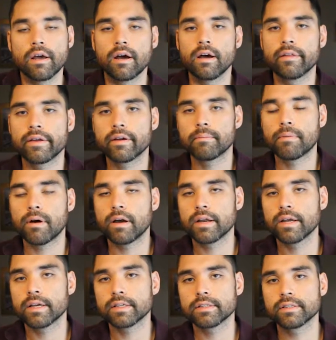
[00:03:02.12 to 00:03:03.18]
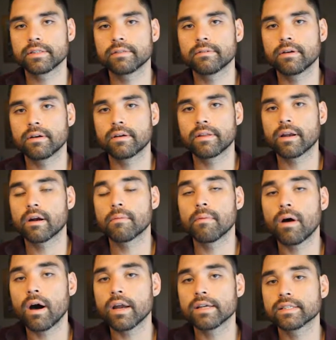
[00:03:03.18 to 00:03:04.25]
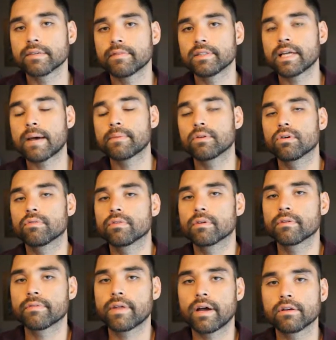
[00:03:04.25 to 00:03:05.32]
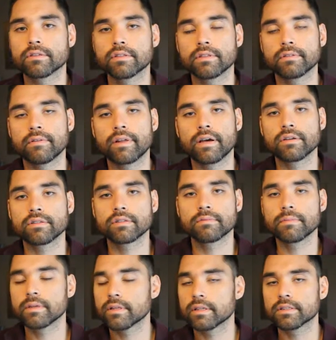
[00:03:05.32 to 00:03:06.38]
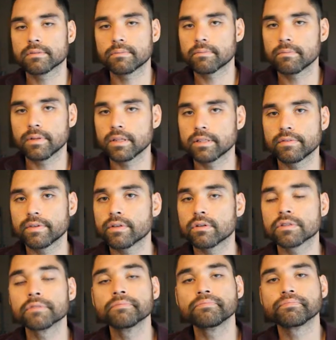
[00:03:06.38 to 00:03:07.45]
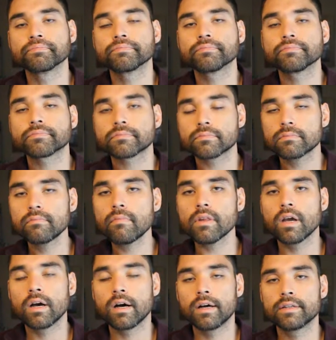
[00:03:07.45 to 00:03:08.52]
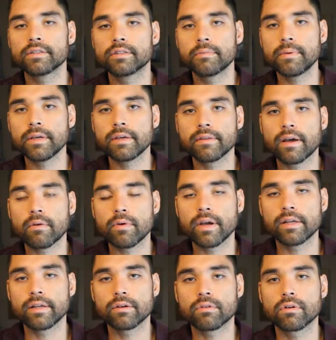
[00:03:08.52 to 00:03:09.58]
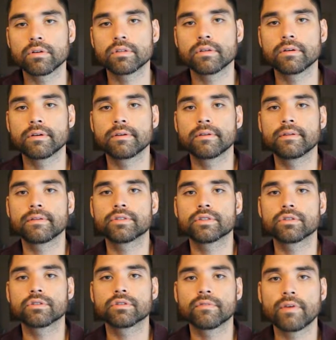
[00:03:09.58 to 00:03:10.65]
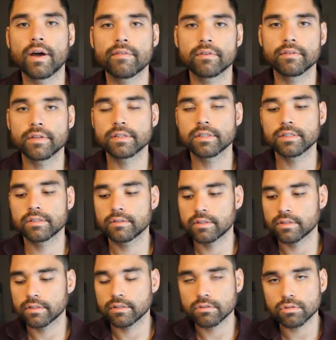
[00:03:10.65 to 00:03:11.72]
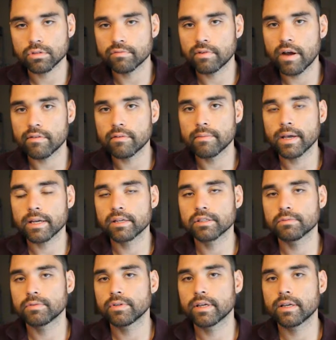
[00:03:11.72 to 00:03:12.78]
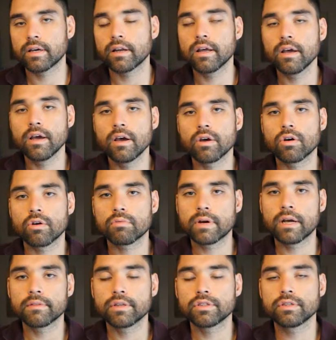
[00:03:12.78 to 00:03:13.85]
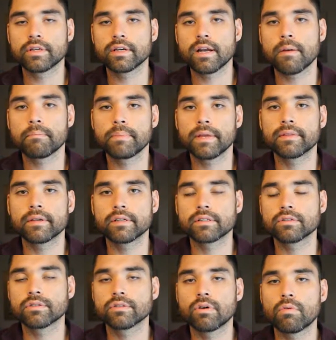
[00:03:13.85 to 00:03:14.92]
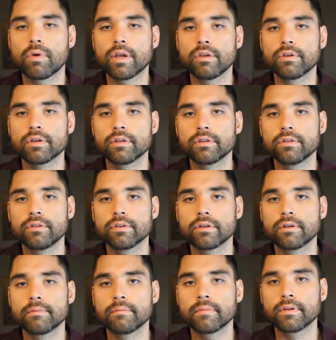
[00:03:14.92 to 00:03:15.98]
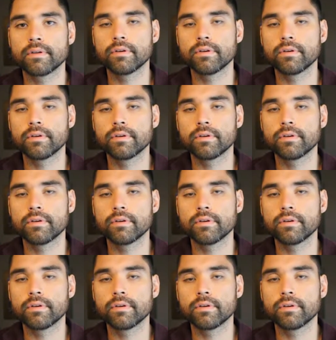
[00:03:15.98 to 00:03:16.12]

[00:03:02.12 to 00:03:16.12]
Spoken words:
that your body has, that our bodies have adapted over thousands and thousands and millions of years to be that way in order to ensure survival. This is a survival mechanism. You cannot go around this. You cannot beat this. There's no way you can